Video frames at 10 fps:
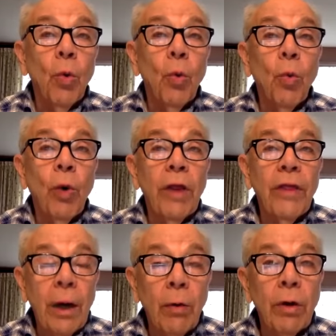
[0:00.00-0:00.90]

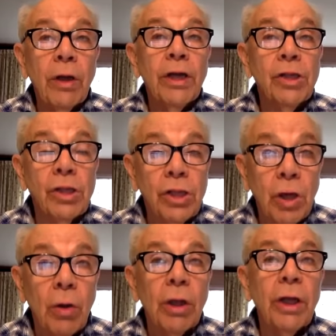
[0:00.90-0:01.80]
without
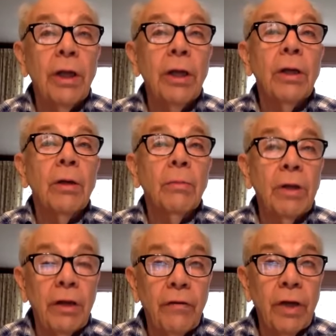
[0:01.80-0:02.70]
necessarily
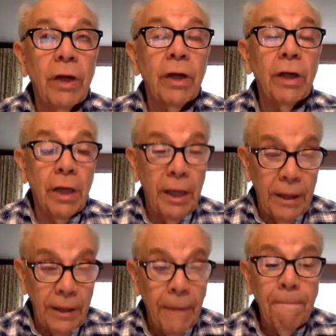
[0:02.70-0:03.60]
believing in
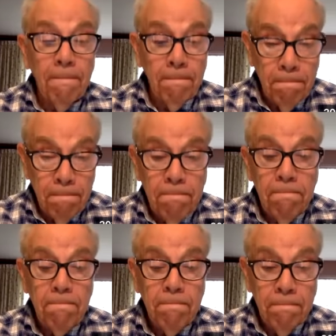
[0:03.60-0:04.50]
God. Yeah.
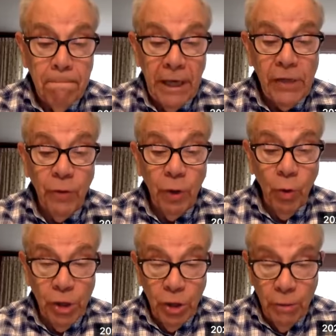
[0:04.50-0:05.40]
Thanks for the
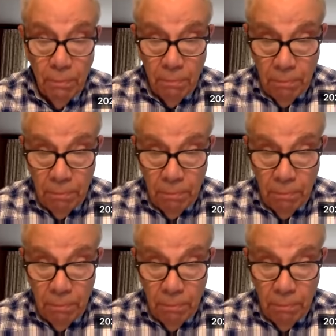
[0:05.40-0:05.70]
question.